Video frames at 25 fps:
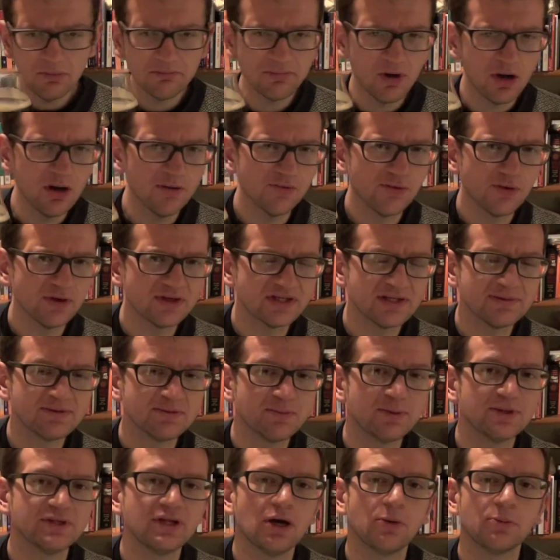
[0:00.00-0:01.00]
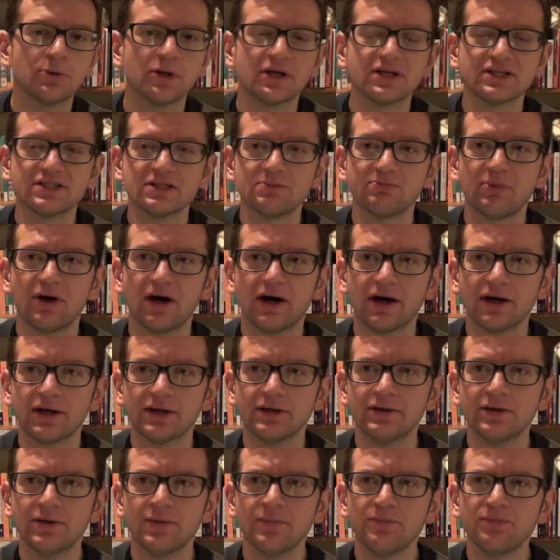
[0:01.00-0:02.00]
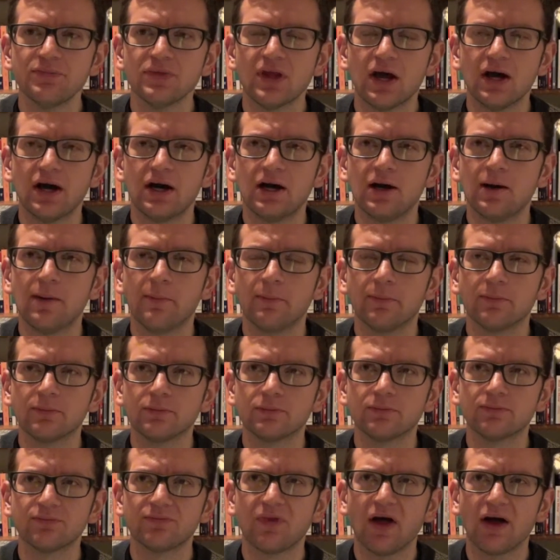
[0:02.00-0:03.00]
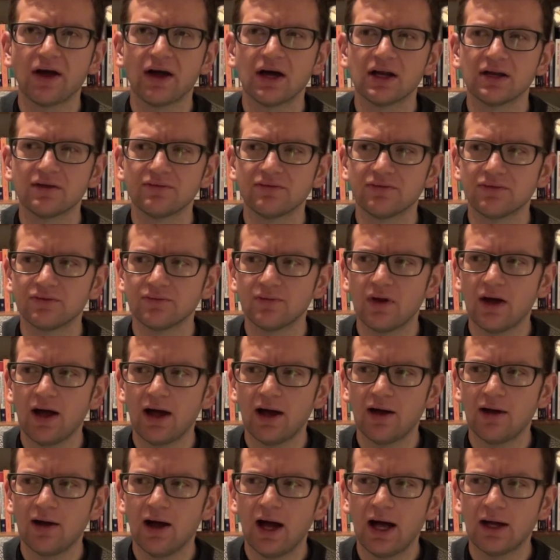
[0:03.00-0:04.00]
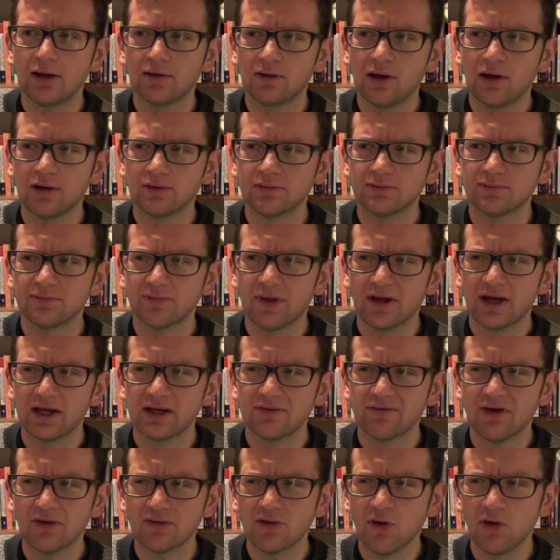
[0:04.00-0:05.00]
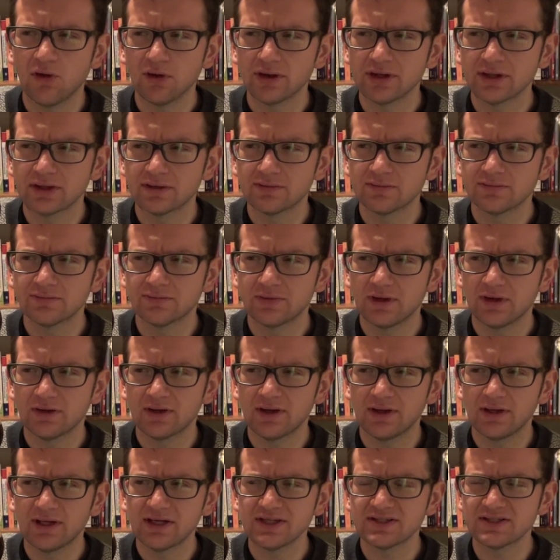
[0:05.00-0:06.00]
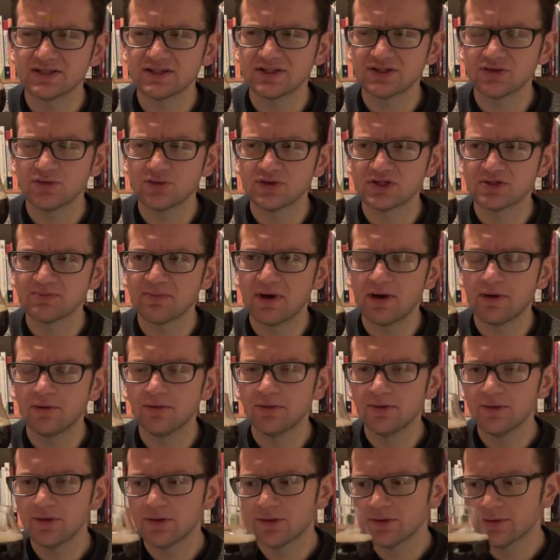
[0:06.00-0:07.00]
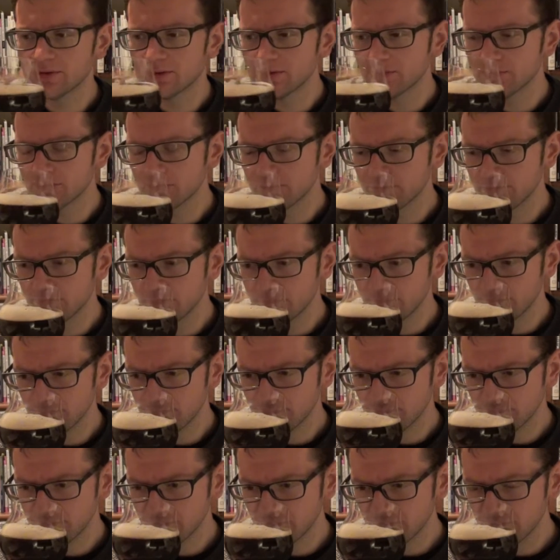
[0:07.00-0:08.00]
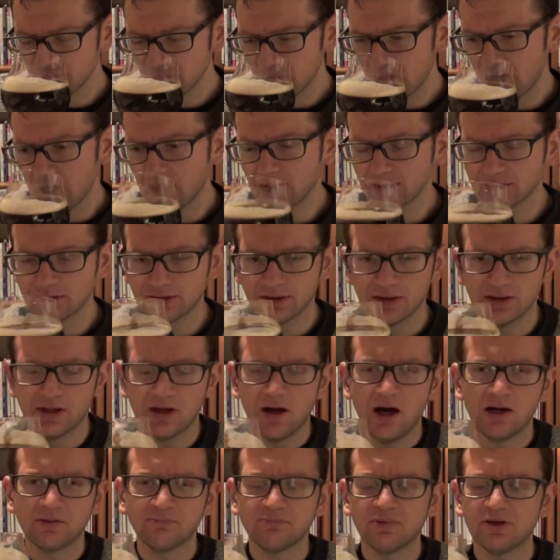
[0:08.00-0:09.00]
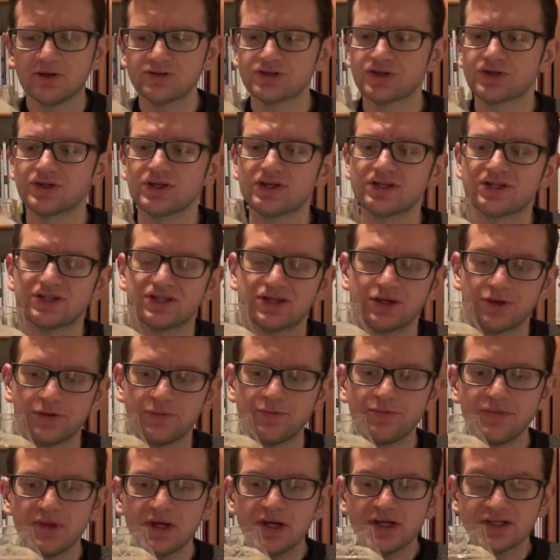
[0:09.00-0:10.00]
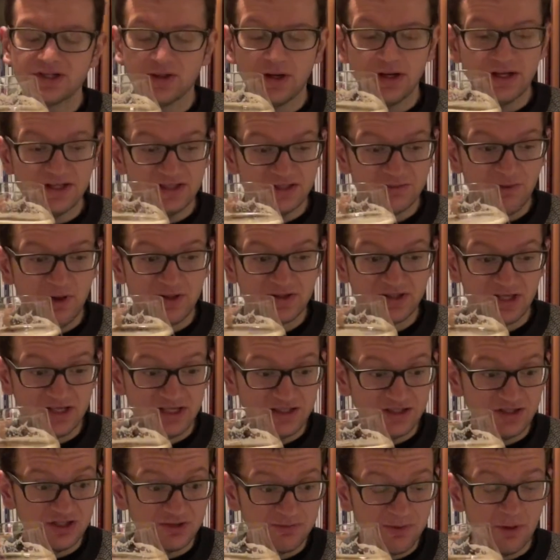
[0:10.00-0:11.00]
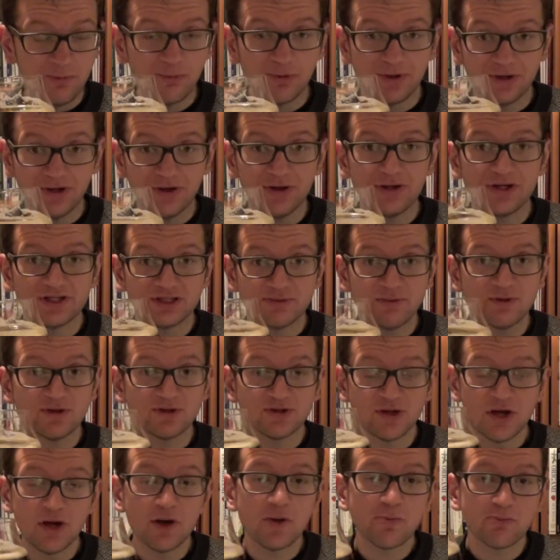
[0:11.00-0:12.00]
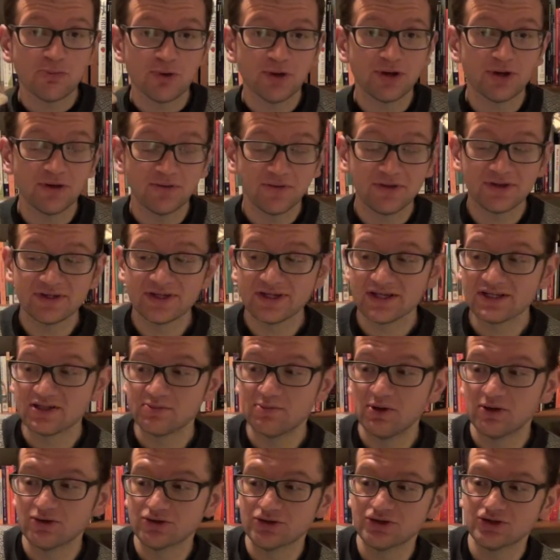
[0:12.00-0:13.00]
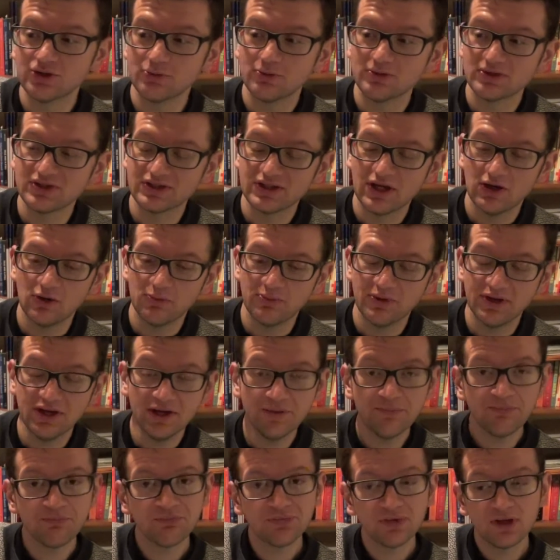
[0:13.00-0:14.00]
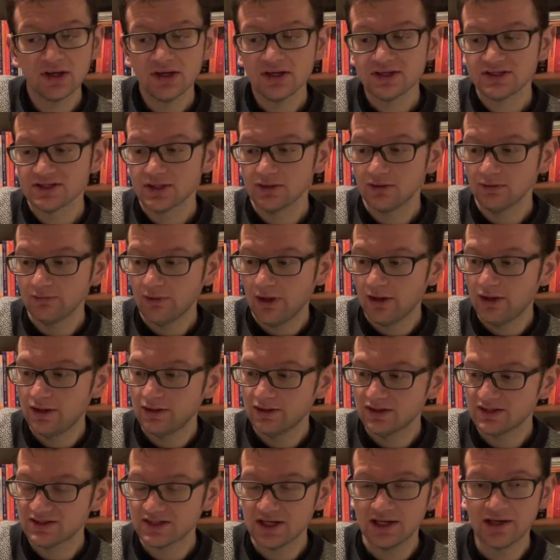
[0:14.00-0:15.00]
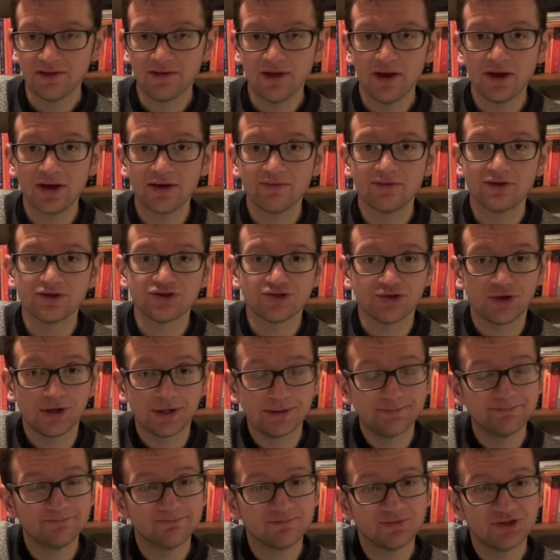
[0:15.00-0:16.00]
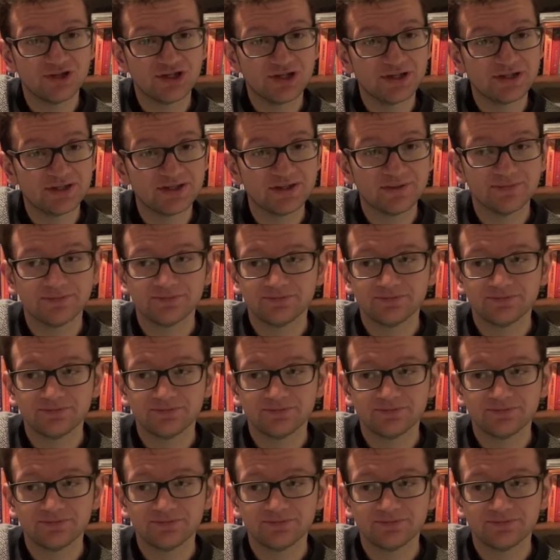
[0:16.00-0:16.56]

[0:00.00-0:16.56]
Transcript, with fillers: But overall, it seems to be dominated by that kind of alcohol ester sort of smell, and Belgian yeast too. So it does smell pretty good. It smells pretty authentic as a Belgian double style beer. So let's get in there and give it a try. Cheers.